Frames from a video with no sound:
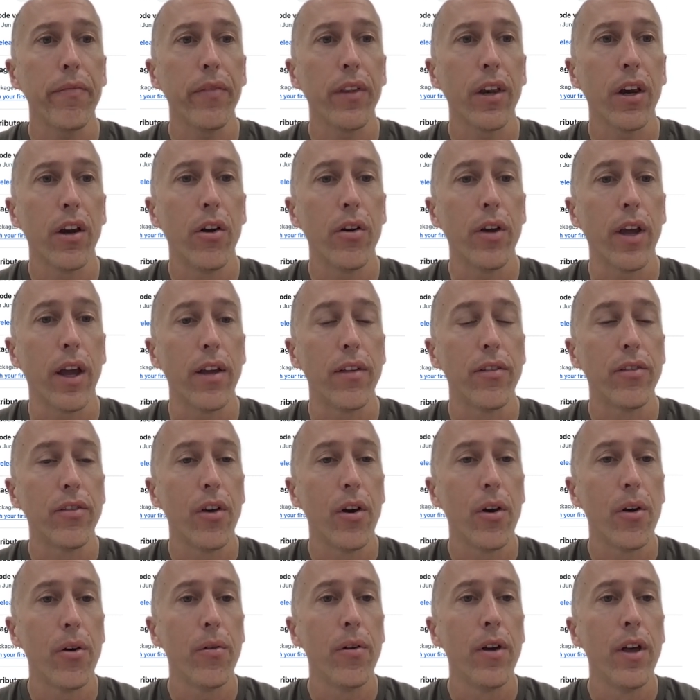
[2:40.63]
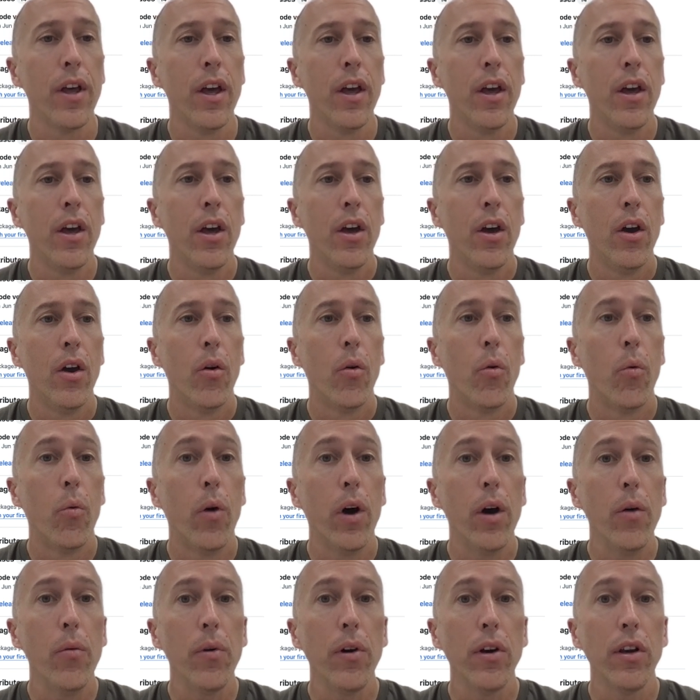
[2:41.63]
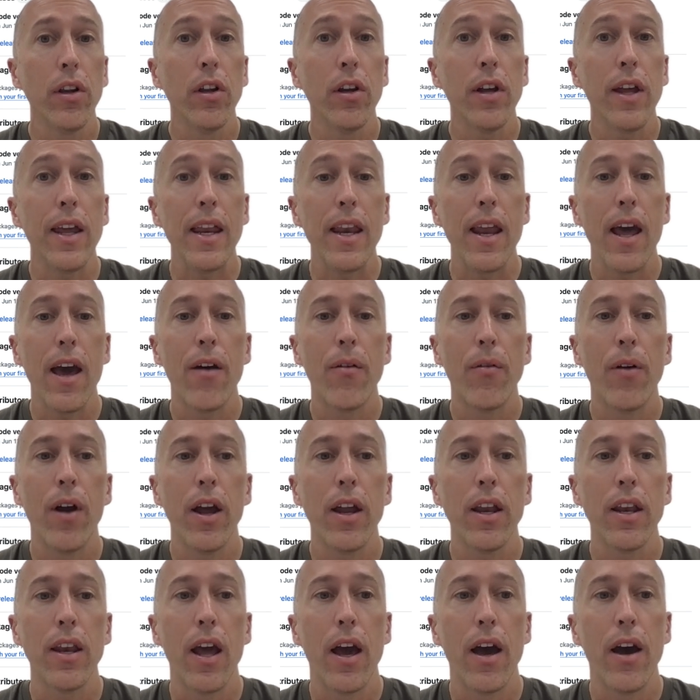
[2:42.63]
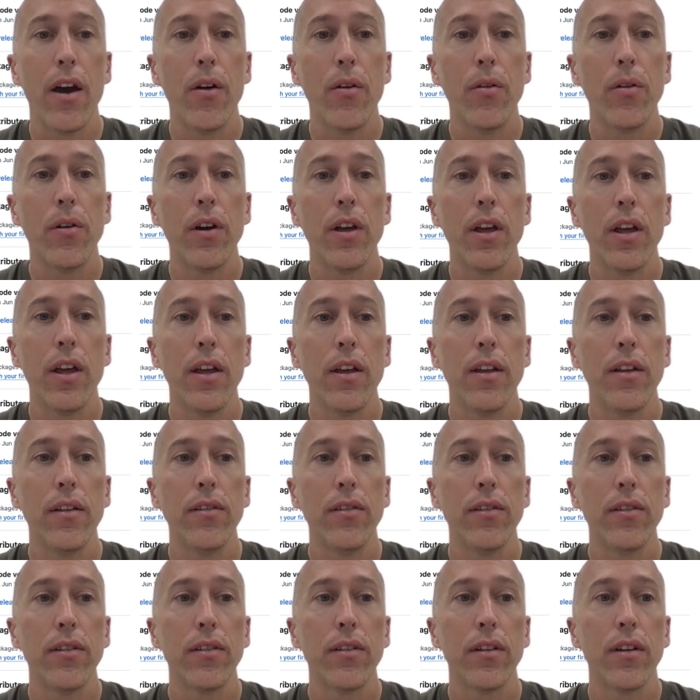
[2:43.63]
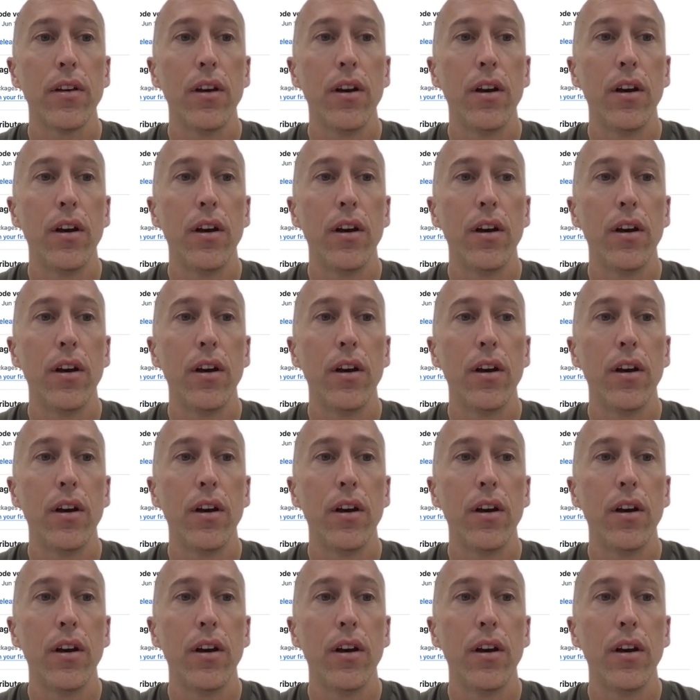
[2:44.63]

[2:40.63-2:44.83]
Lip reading: Okay, so what we're looking at right now is